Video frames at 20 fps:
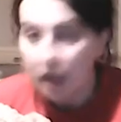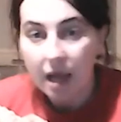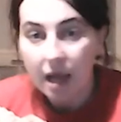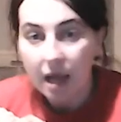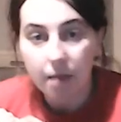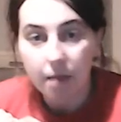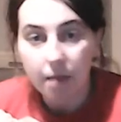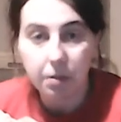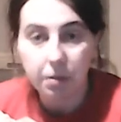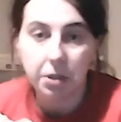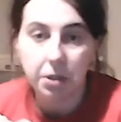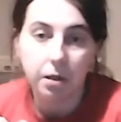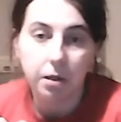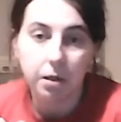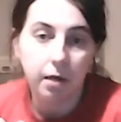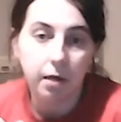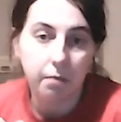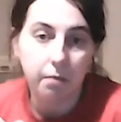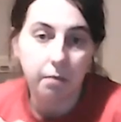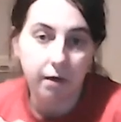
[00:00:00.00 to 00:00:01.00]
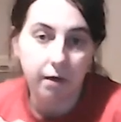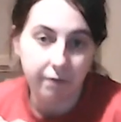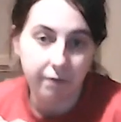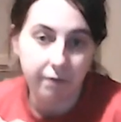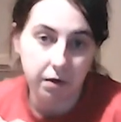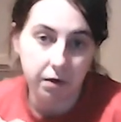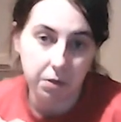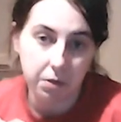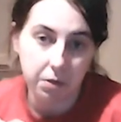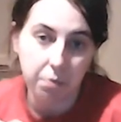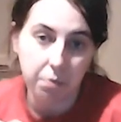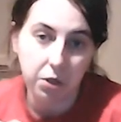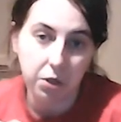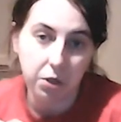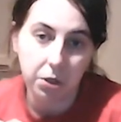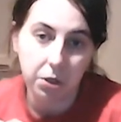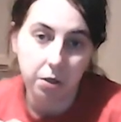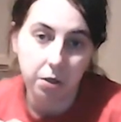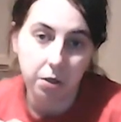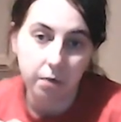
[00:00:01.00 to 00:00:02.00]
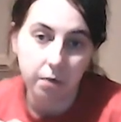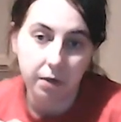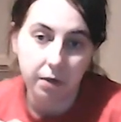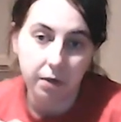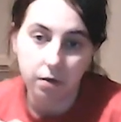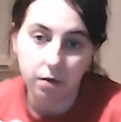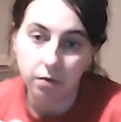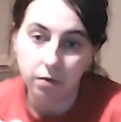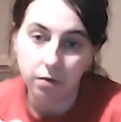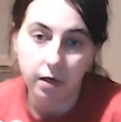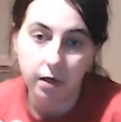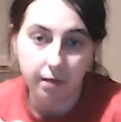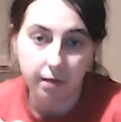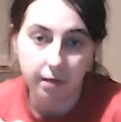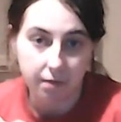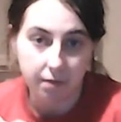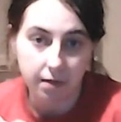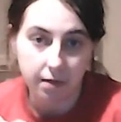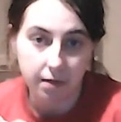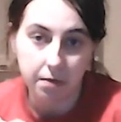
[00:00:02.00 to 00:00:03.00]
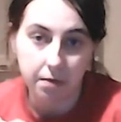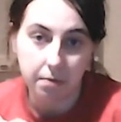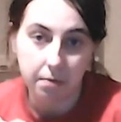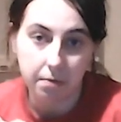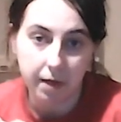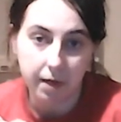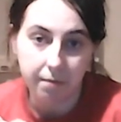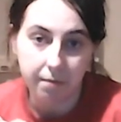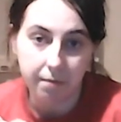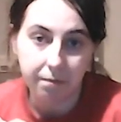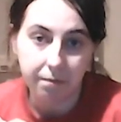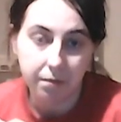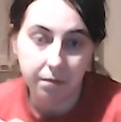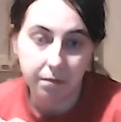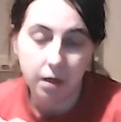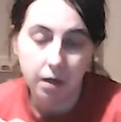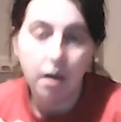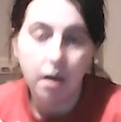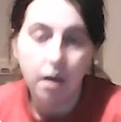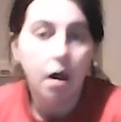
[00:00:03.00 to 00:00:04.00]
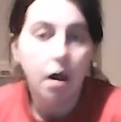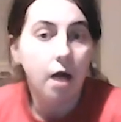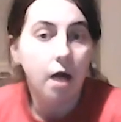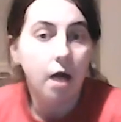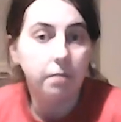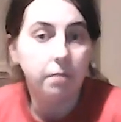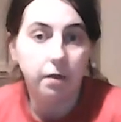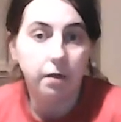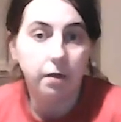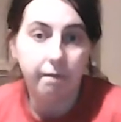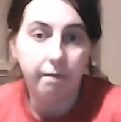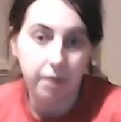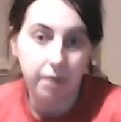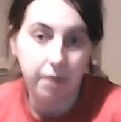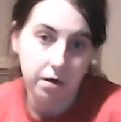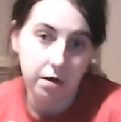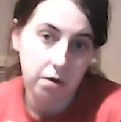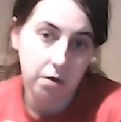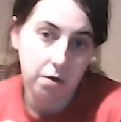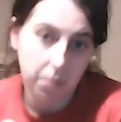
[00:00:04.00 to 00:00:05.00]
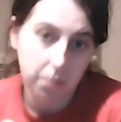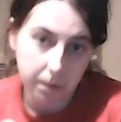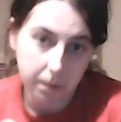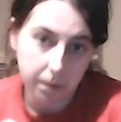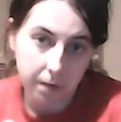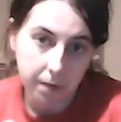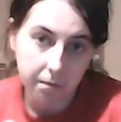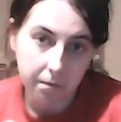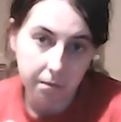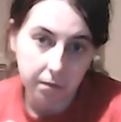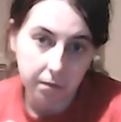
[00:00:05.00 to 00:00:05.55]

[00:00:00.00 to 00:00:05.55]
Every time I feel a depression coming on, I either think of him. I've done a video of him